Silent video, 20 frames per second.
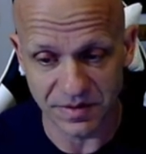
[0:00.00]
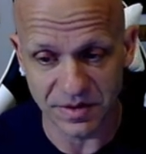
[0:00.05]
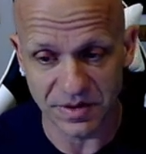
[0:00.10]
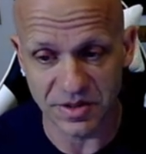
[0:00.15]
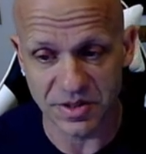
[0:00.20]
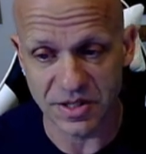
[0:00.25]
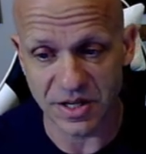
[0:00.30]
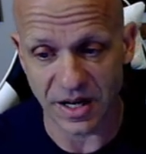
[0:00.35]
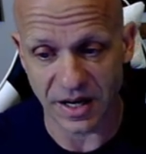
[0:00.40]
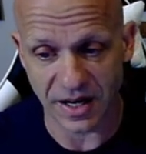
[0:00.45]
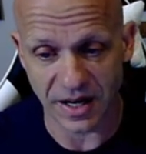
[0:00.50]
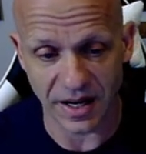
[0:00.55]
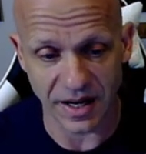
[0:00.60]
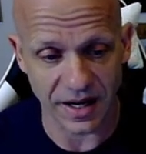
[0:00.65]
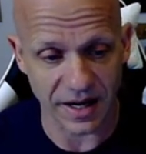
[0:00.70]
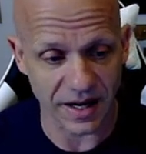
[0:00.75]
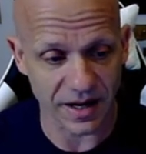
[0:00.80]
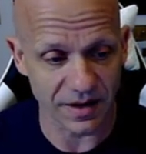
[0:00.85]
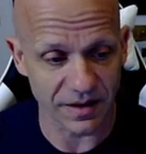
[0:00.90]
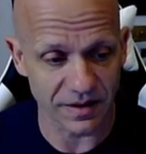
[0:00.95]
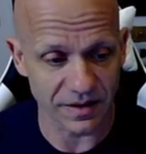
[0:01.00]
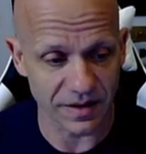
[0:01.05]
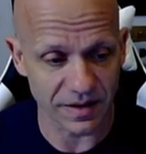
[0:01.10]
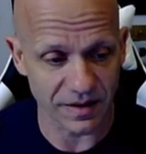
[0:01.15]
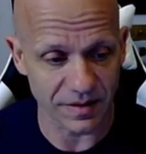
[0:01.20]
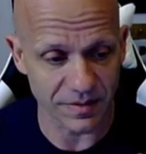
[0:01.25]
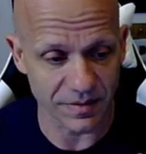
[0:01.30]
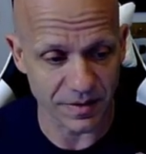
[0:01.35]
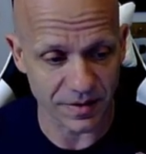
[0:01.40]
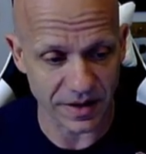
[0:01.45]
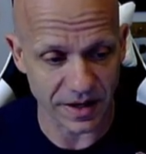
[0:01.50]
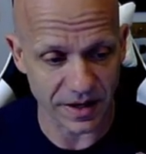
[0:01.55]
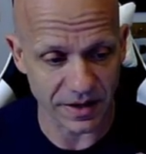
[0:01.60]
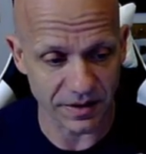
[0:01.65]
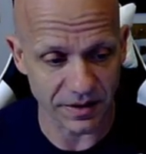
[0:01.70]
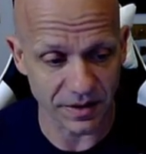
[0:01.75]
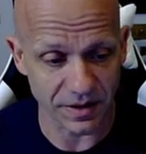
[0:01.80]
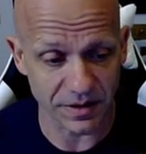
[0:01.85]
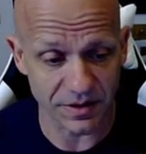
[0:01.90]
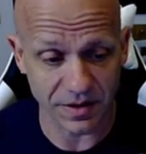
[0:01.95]
checking it out for that
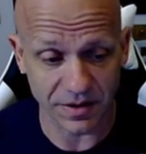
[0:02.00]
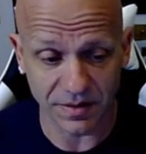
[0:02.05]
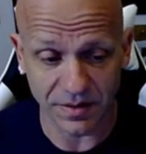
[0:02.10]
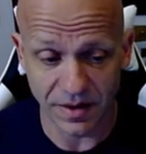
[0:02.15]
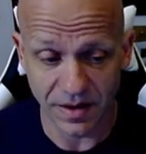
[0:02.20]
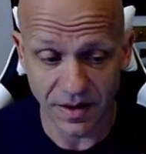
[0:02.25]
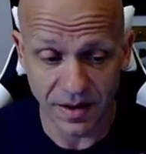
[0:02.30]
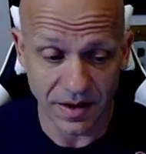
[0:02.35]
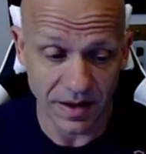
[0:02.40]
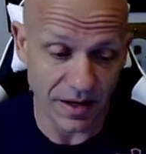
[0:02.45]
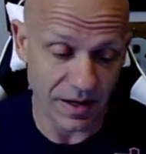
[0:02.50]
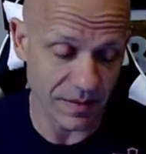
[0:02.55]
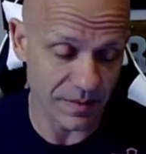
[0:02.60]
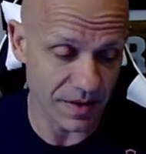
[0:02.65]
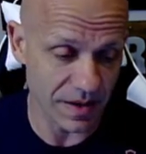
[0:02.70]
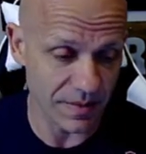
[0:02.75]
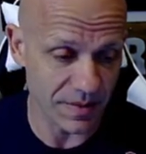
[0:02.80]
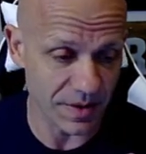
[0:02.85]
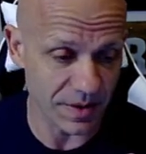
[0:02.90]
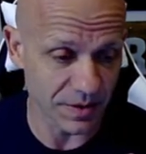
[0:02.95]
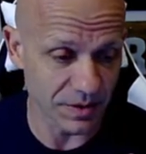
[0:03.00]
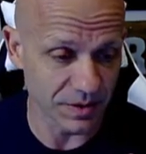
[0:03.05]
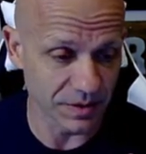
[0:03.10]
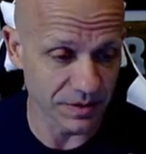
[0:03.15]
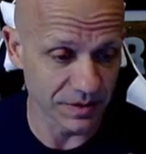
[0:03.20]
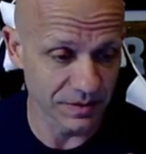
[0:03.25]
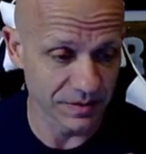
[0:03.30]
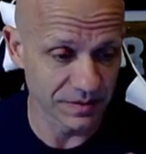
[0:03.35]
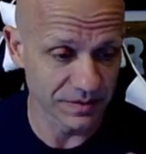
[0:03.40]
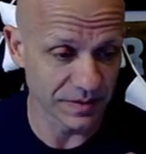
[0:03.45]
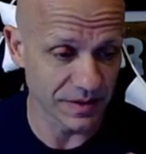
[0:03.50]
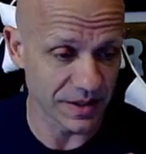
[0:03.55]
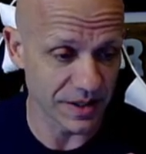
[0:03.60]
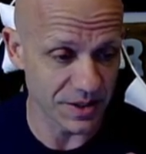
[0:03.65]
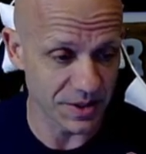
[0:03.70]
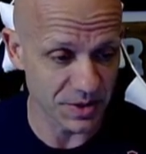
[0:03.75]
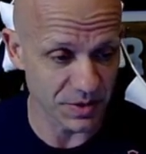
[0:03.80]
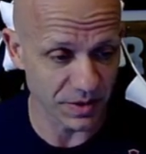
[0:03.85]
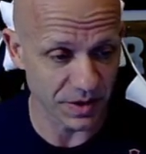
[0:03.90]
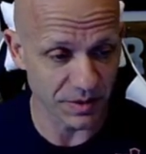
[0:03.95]
alone, and maybe you'll
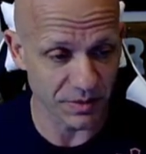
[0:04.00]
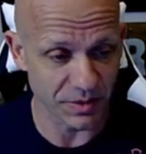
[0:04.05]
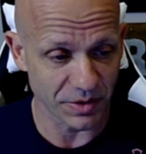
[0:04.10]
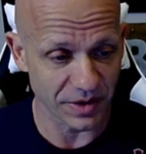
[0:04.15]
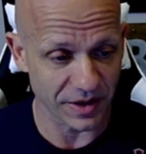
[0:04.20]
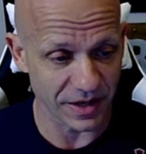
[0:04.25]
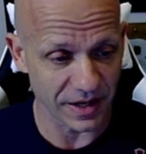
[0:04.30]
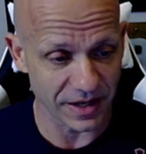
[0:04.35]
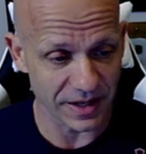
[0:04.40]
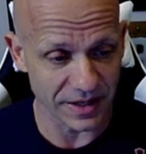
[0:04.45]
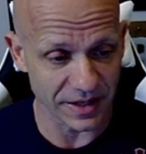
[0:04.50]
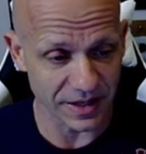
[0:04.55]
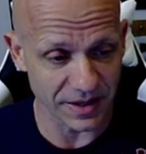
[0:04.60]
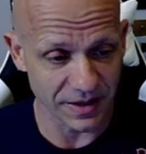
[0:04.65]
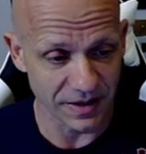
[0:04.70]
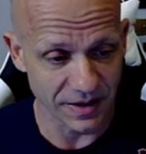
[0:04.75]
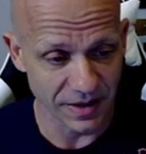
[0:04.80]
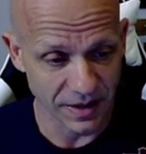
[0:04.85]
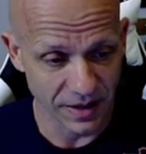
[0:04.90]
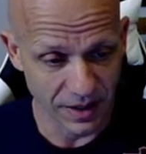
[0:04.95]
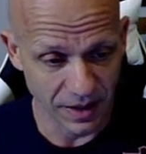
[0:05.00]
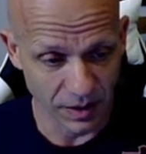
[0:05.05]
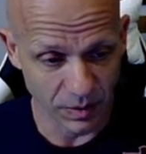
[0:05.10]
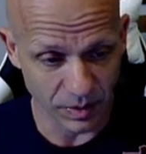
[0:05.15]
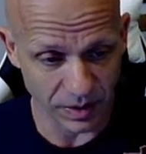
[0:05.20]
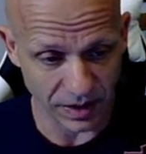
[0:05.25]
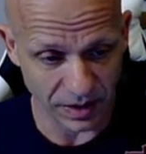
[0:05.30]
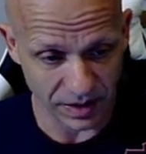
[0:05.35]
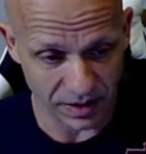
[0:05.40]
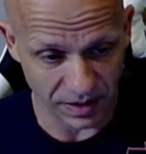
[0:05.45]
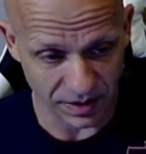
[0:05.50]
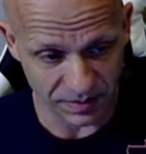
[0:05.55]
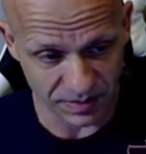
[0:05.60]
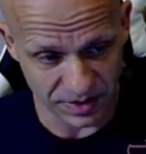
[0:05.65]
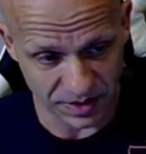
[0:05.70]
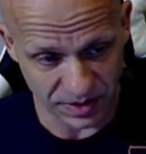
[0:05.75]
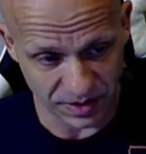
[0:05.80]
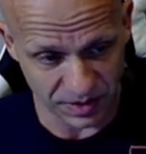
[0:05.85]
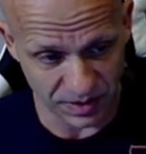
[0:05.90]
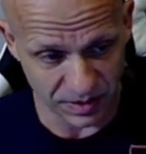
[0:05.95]
enjoy it more than I did when it comes
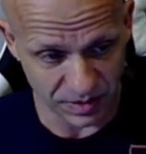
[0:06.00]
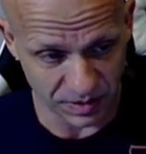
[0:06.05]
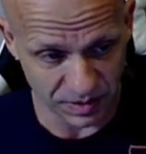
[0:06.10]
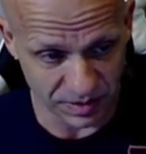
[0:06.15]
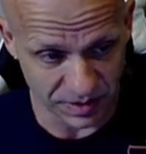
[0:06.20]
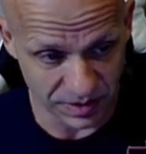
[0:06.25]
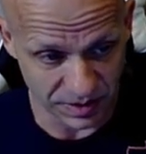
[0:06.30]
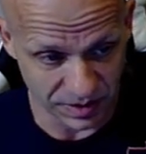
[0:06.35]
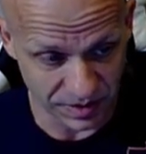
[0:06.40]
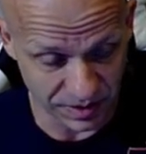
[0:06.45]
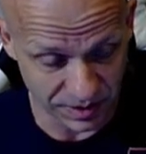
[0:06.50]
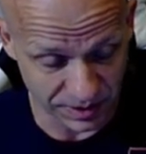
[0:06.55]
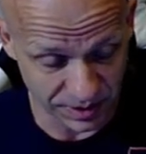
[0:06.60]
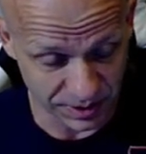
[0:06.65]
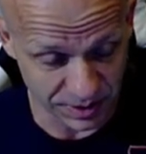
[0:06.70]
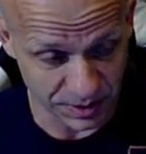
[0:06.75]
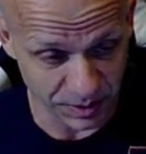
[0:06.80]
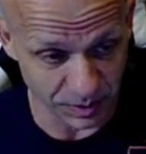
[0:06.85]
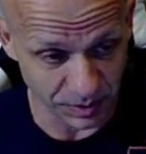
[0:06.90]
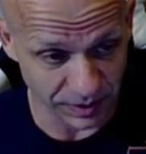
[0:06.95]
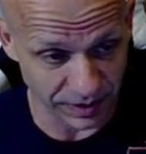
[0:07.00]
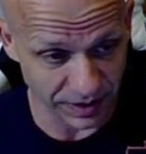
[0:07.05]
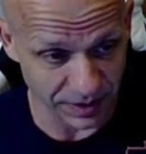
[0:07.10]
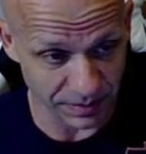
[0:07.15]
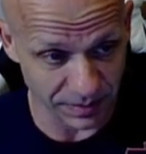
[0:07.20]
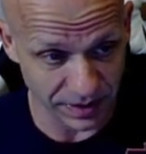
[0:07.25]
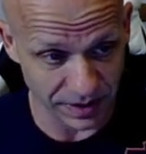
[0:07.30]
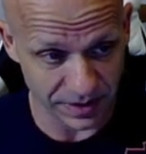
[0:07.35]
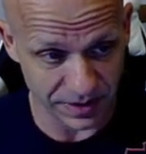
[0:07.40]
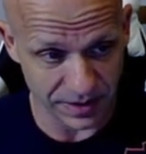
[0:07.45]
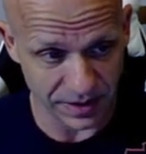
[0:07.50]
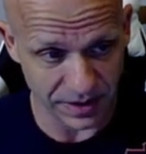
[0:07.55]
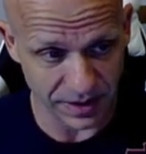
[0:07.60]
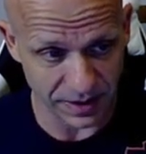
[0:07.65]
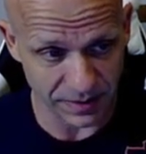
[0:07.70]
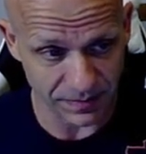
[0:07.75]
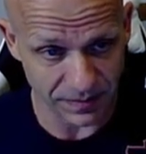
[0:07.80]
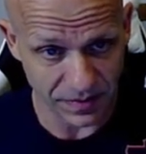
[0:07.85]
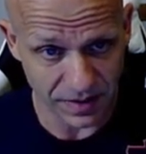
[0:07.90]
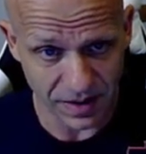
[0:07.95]
to the tooling. But
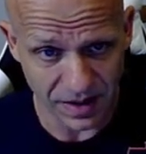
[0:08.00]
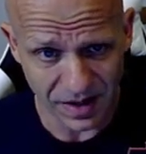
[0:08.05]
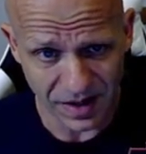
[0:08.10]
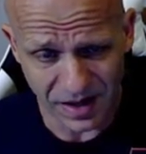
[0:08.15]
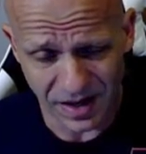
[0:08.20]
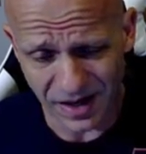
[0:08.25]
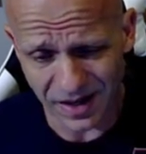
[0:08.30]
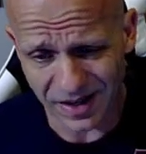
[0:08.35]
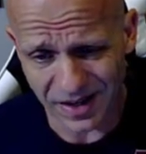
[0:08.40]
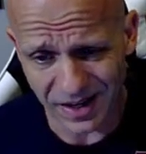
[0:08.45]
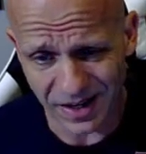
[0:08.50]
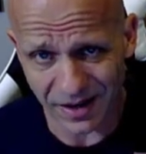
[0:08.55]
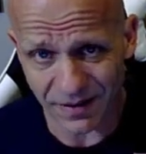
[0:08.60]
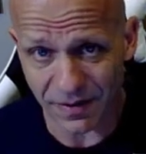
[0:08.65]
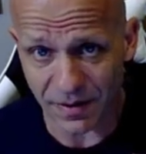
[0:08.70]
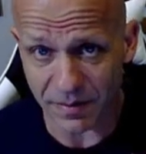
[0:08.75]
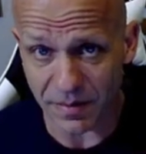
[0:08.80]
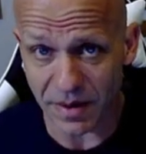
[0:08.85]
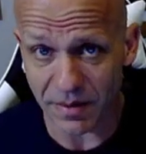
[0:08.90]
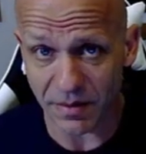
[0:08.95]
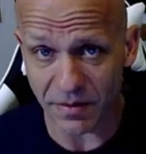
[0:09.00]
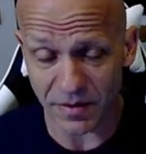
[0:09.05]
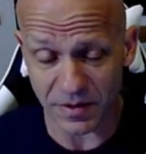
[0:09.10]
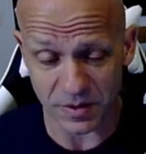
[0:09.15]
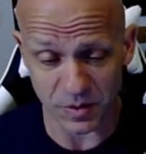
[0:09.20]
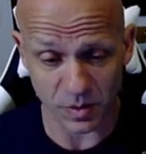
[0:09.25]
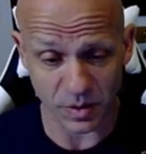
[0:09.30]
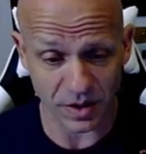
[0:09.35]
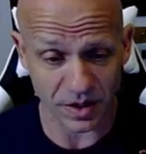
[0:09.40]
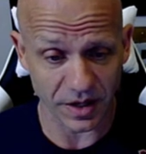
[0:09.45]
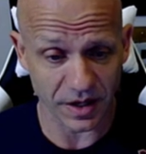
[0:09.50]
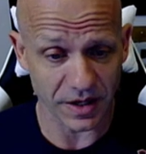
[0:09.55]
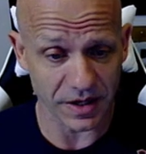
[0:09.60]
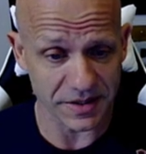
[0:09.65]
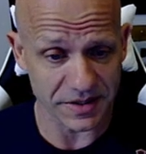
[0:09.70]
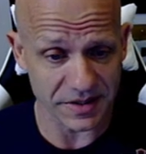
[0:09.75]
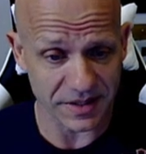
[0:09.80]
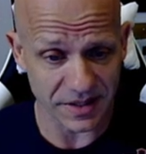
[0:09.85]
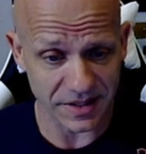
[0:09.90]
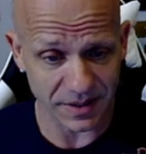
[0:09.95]
again, if I was working on a
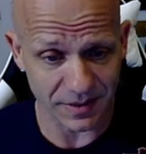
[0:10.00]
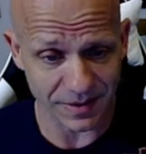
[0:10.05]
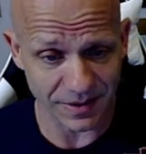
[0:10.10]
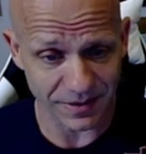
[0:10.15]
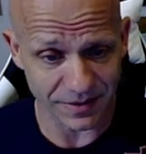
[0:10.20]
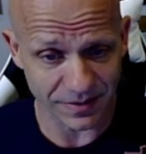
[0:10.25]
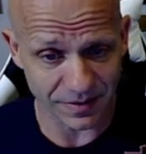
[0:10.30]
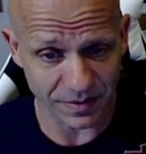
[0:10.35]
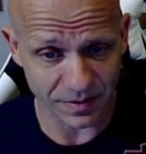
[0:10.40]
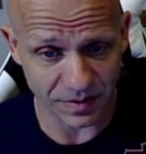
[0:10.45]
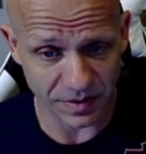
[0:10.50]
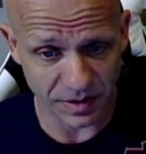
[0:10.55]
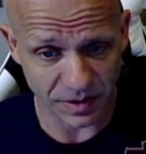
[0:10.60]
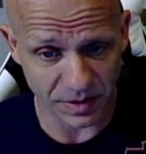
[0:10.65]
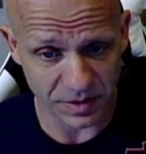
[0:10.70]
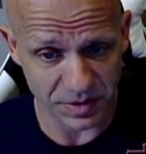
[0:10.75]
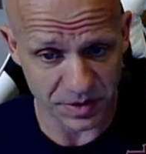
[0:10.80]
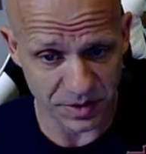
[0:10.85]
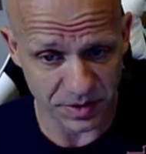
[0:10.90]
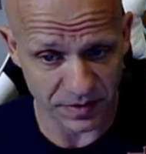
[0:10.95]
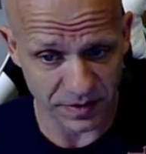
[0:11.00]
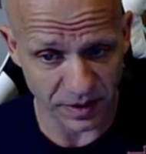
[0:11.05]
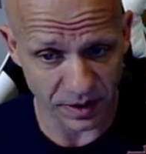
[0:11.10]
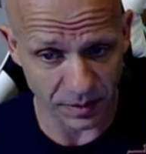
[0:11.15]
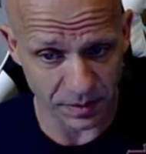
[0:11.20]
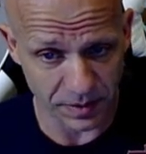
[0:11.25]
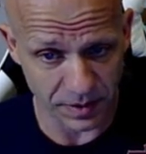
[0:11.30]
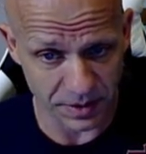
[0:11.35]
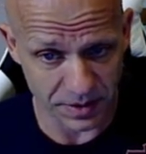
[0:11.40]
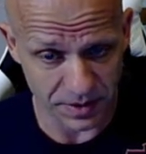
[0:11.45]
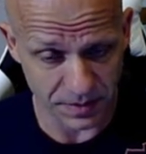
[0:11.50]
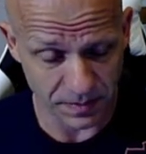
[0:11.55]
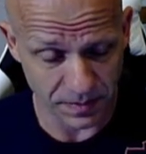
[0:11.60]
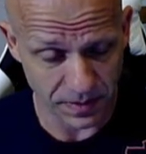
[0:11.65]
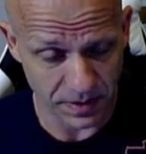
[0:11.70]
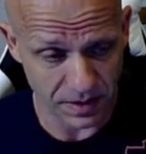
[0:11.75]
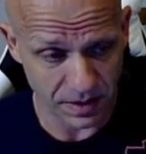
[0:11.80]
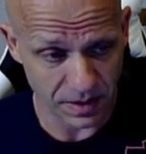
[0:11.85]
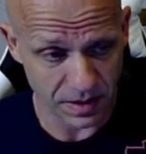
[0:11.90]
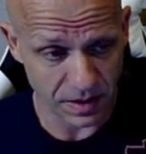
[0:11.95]
team of Clojure developers
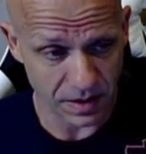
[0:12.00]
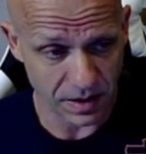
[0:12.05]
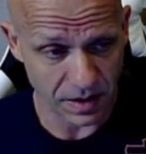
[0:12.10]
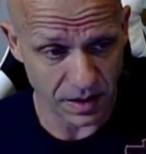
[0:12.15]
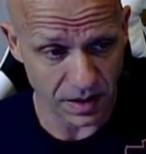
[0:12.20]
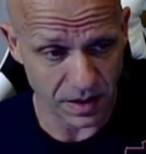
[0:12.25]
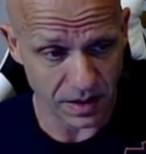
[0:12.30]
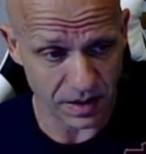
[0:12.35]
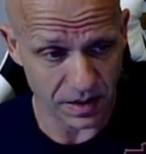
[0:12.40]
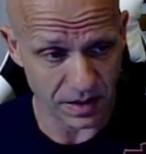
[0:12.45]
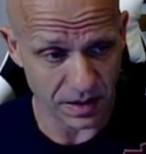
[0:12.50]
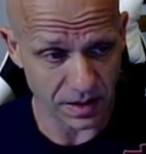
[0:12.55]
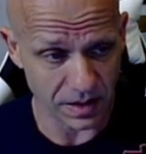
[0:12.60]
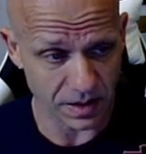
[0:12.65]
and